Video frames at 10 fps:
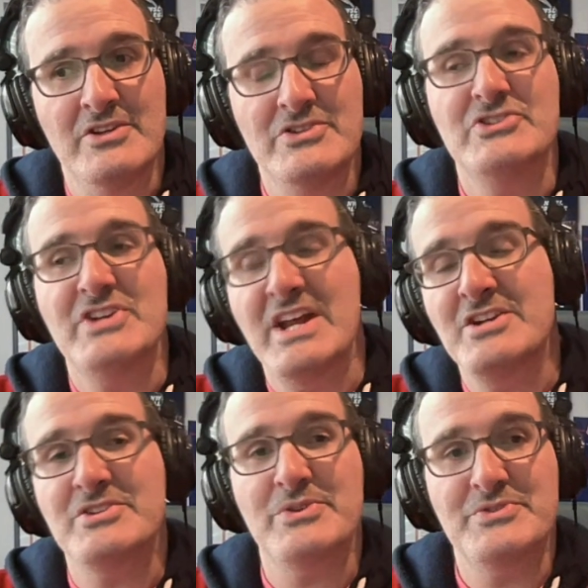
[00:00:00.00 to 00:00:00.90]
to
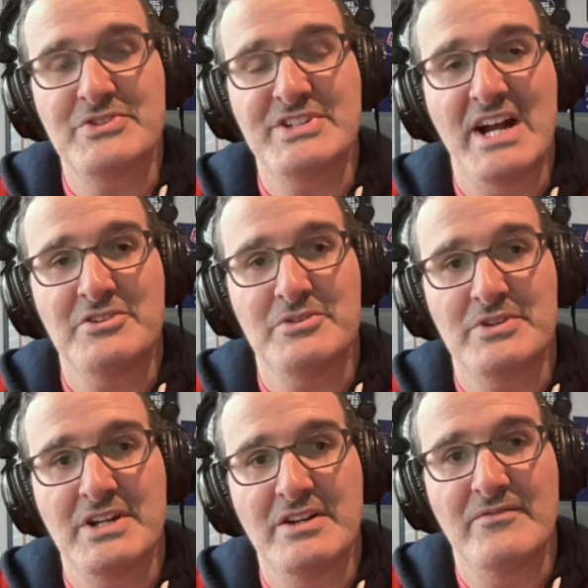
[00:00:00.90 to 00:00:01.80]
change the
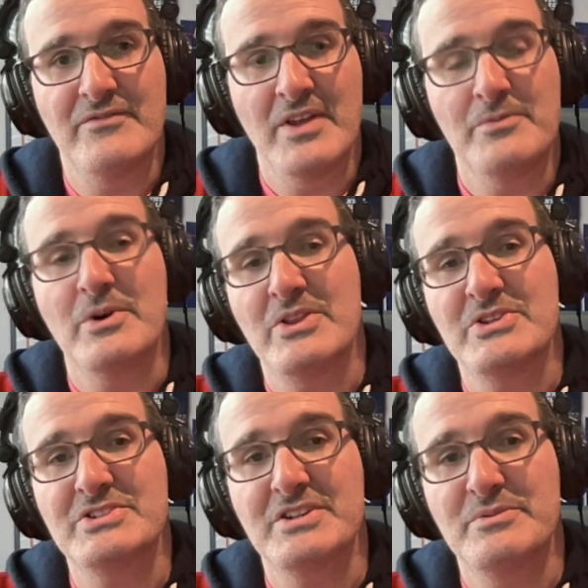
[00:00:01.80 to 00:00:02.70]
trajectory of where
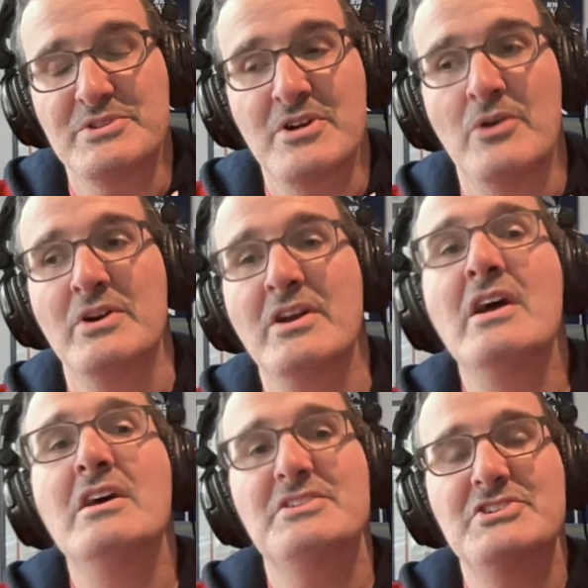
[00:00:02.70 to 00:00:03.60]
this league was going,
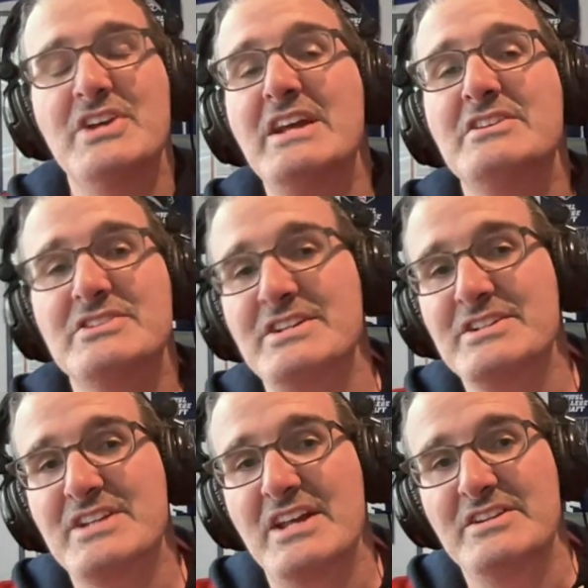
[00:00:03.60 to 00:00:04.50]
to change the
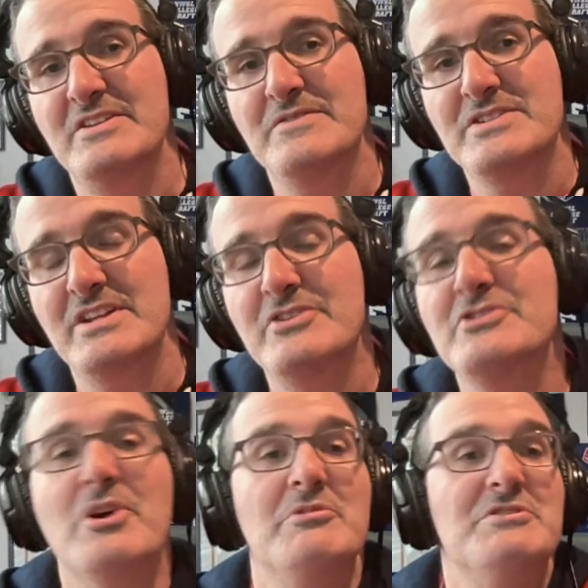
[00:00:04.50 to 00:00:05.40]
incentives. And
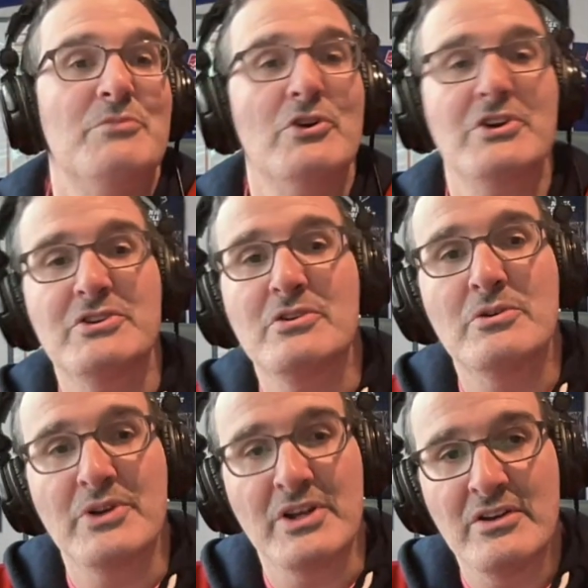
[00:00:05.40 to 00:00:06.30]
there's so much more to
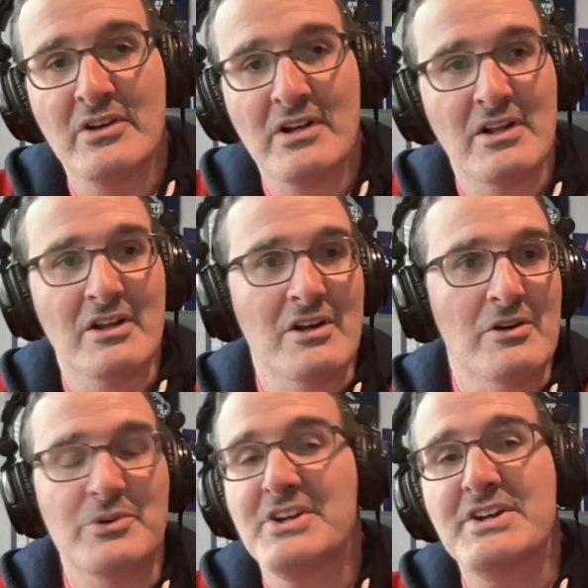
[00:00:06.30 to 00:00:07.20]
do, and
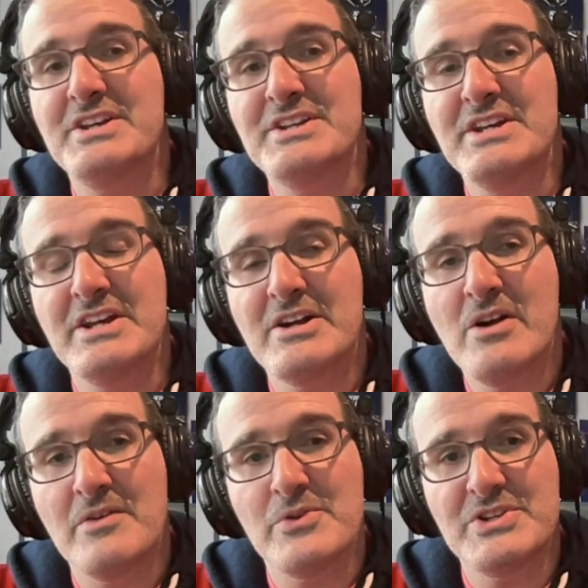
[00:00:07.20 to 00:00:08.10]
we're going to continue to
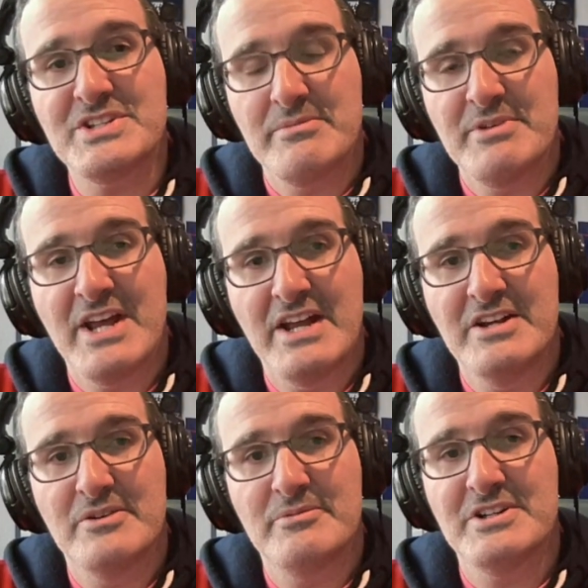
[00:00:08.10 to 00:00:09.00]
cover the CBA
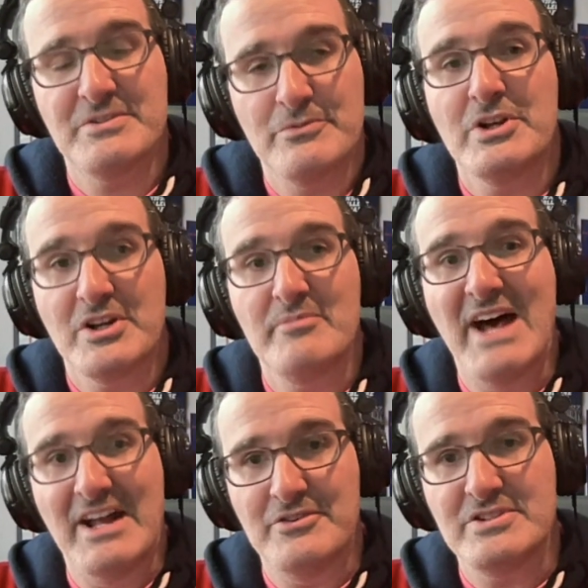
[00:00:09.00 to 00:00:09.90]
here because it really
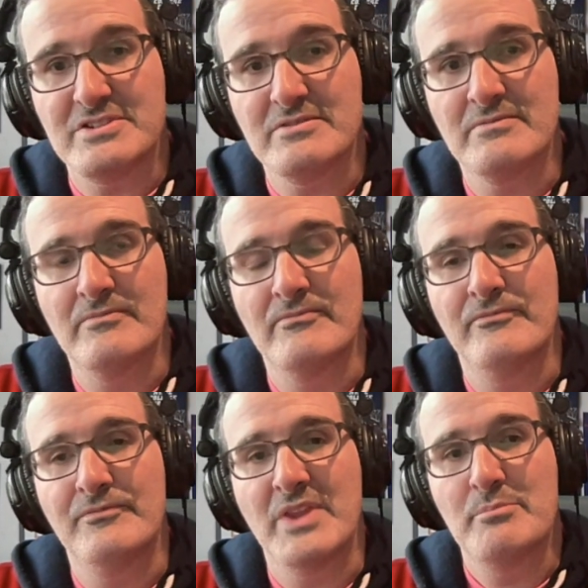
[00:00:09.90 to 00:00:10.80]
matters.
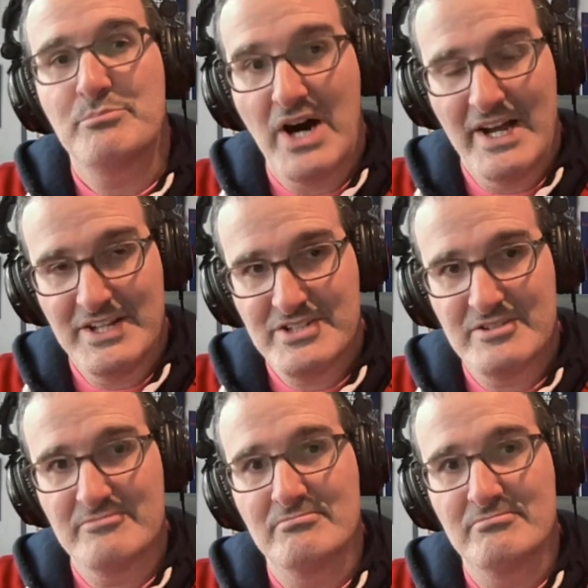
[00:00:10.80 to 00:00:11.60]
But